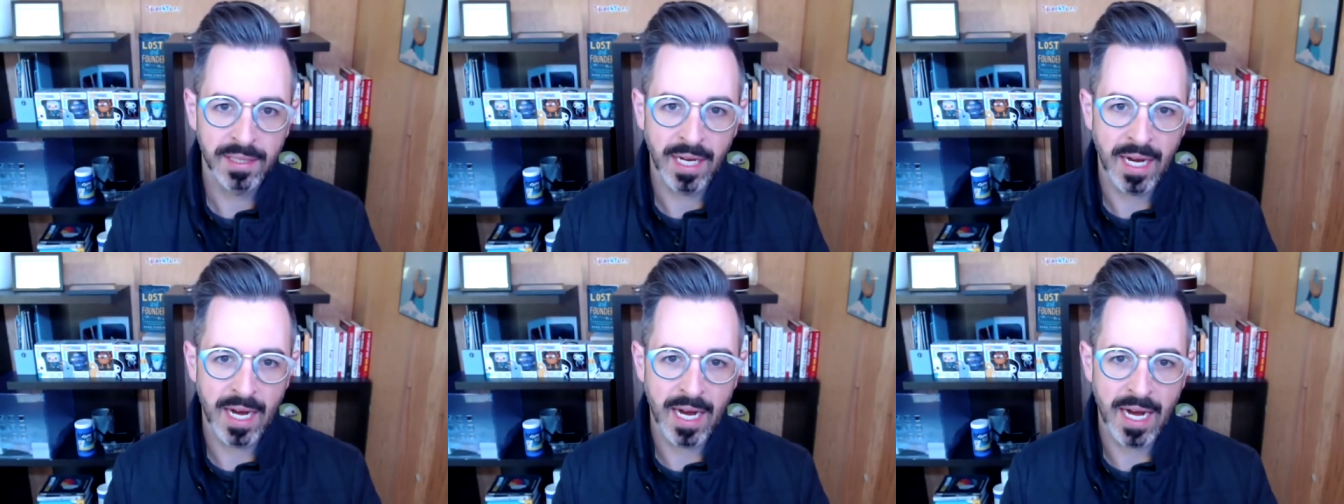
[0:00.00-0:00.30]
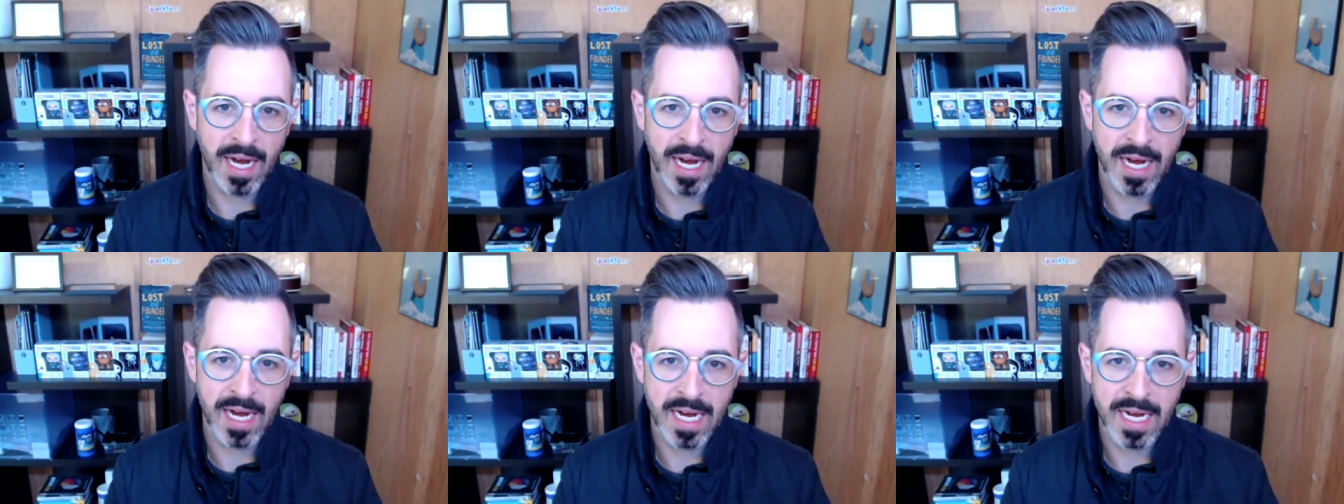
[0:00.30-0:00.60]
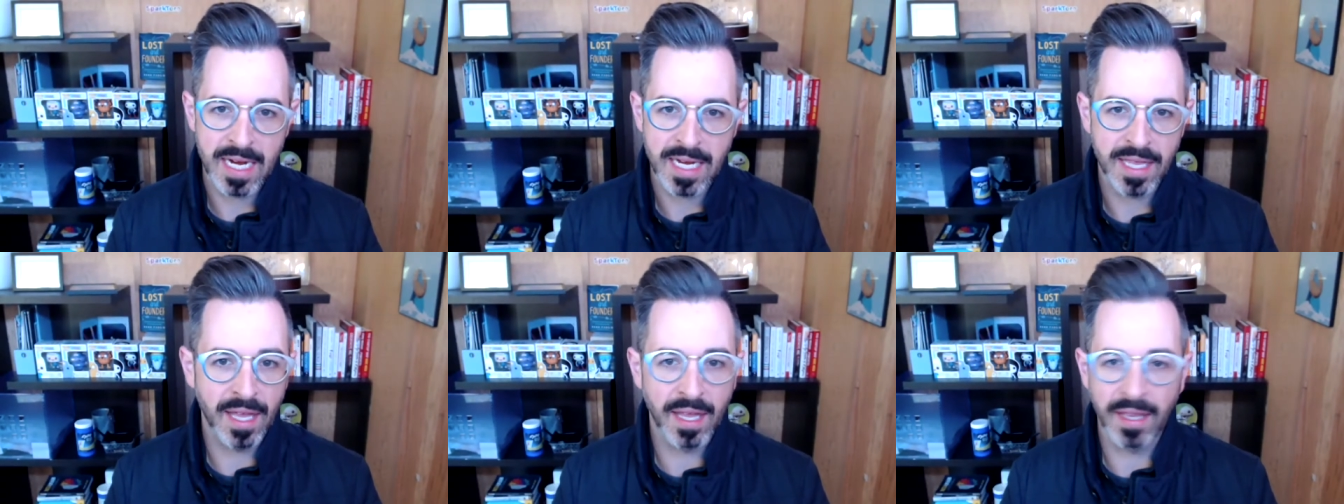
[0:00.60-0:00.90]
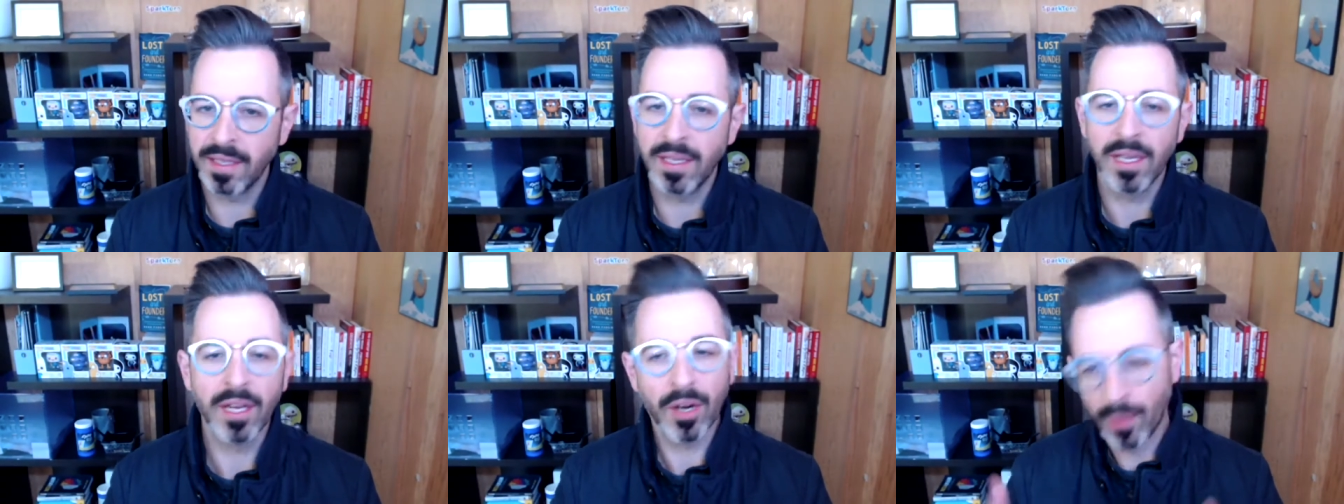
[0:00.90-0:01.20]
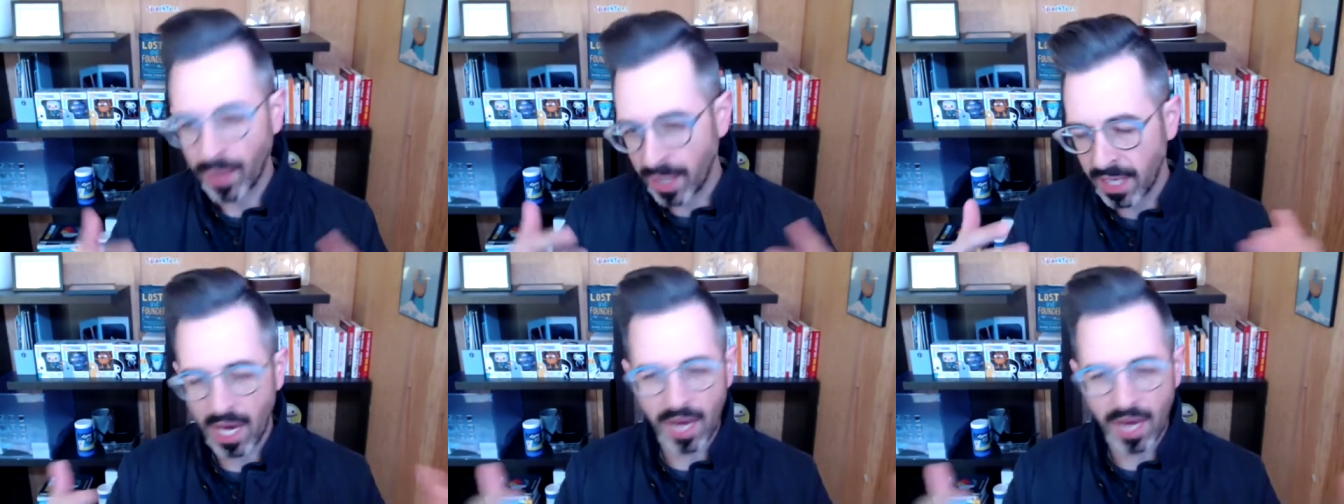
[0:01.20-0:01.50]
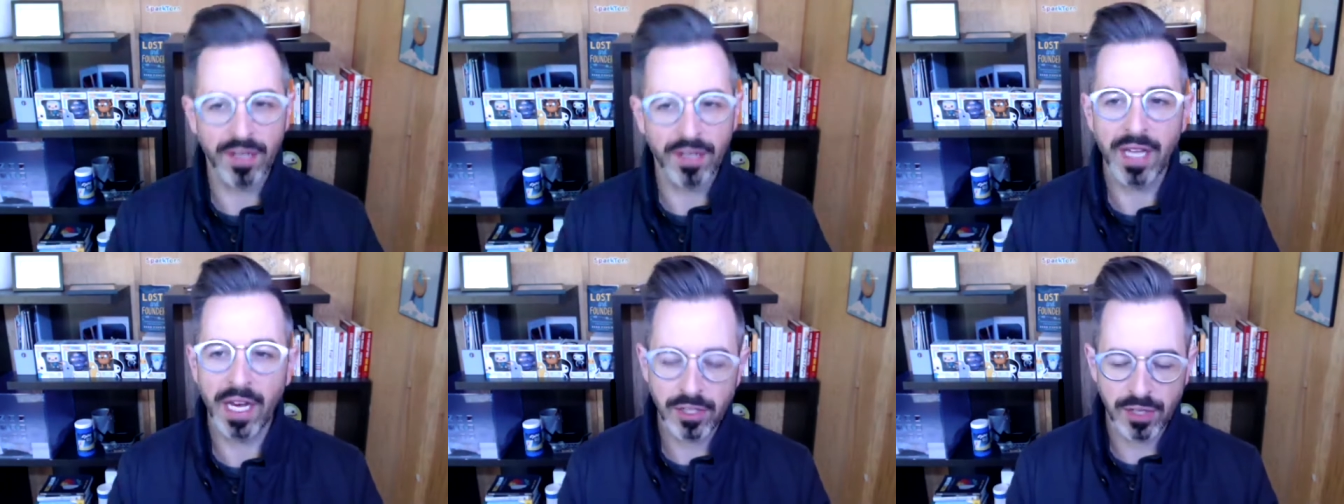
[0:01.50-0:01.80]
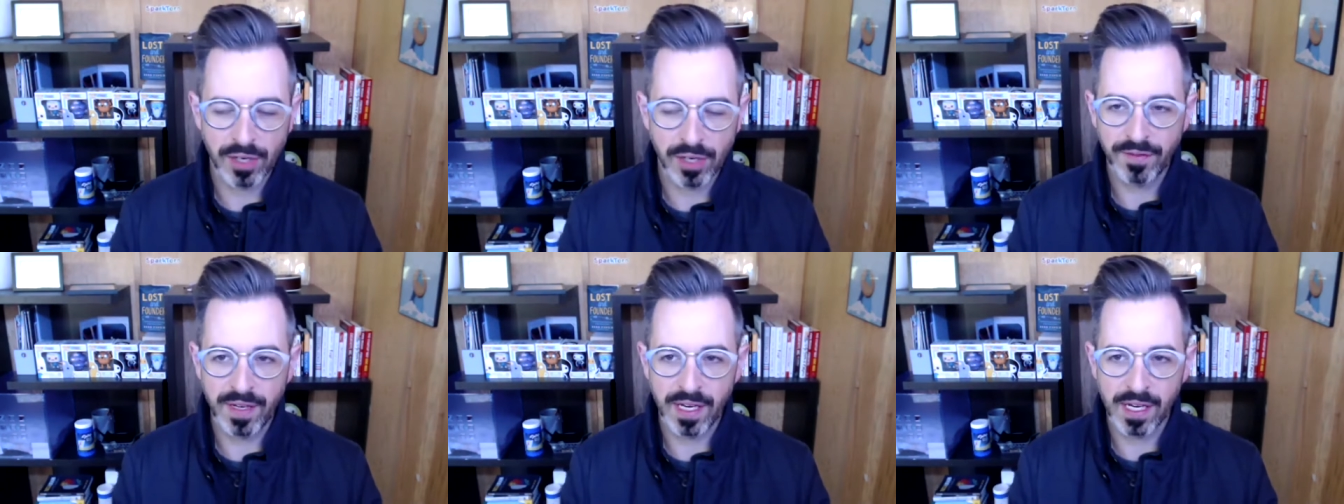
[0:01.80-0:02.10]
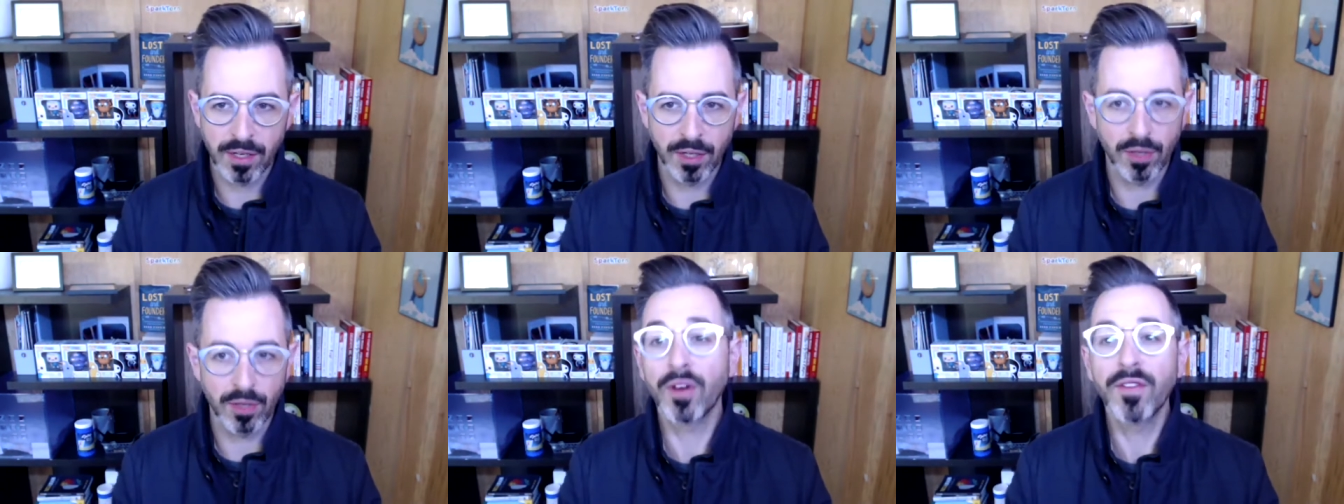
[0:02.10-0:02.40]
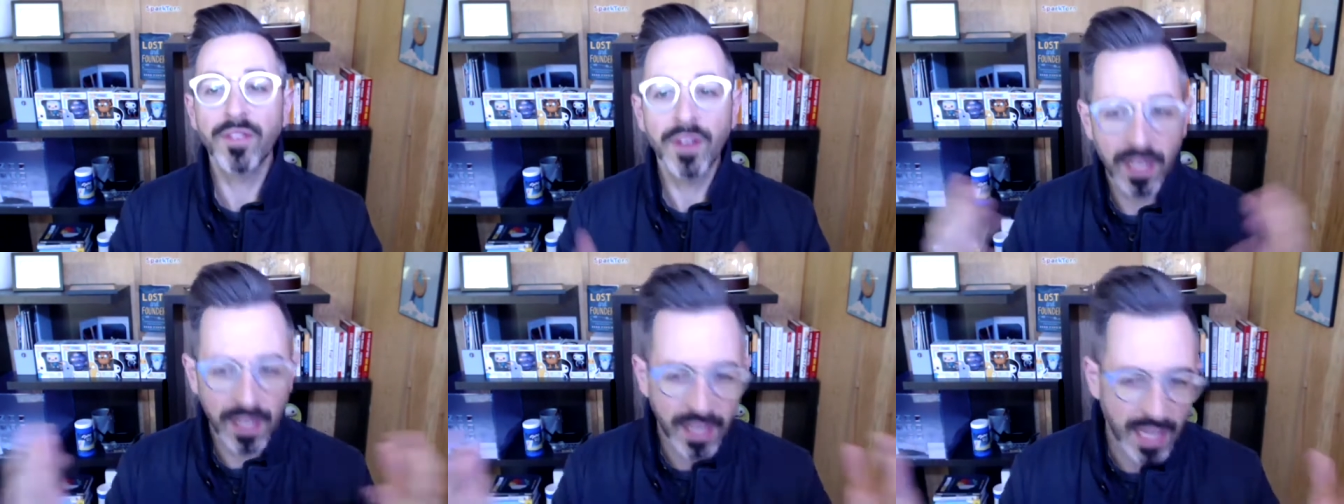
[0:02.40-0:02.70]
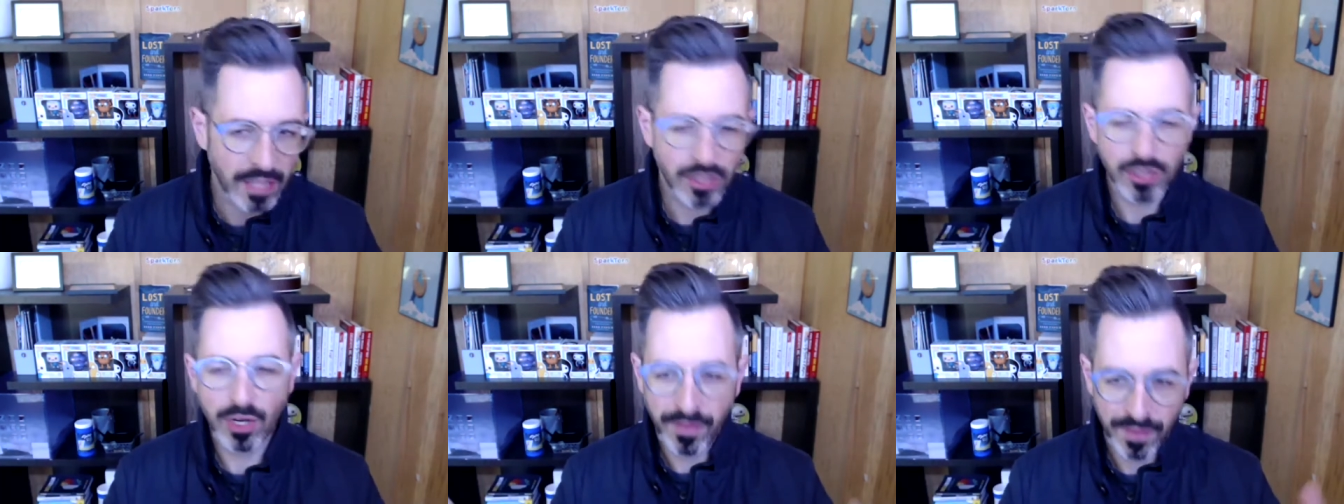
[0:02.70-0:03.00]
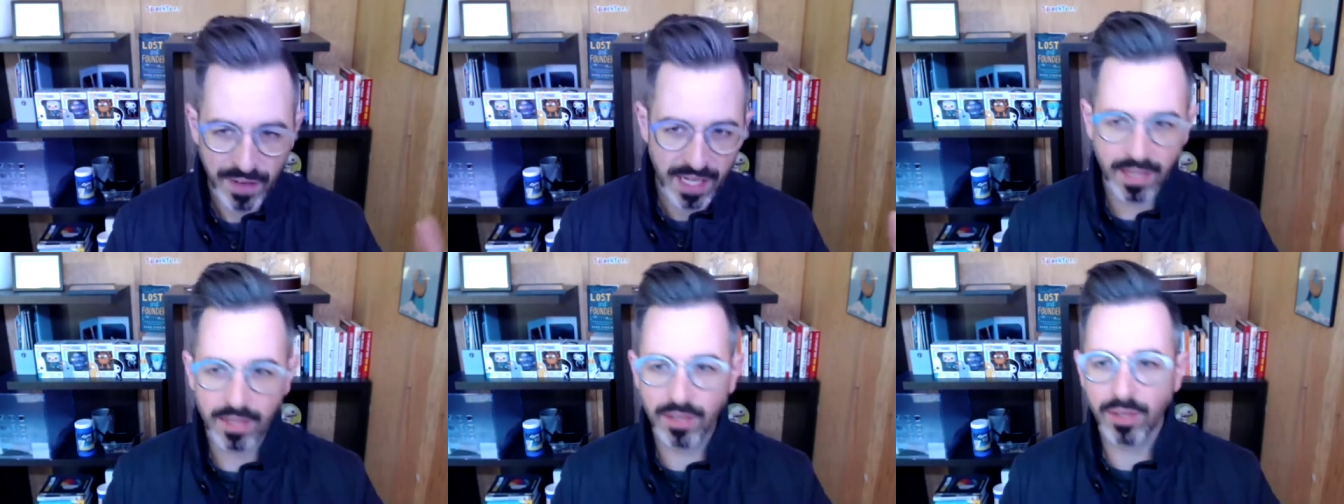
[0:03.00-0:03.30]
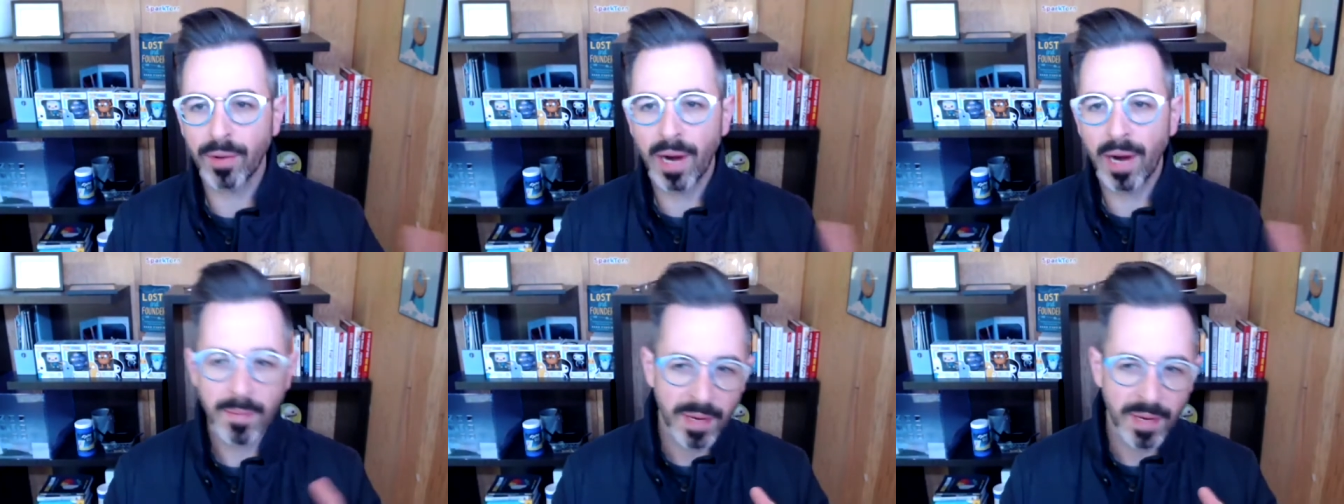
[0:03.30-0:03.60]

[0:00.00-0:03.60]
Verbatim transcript: uh, uh, you know, a non-electric vehicle or even an electric vehicle, right?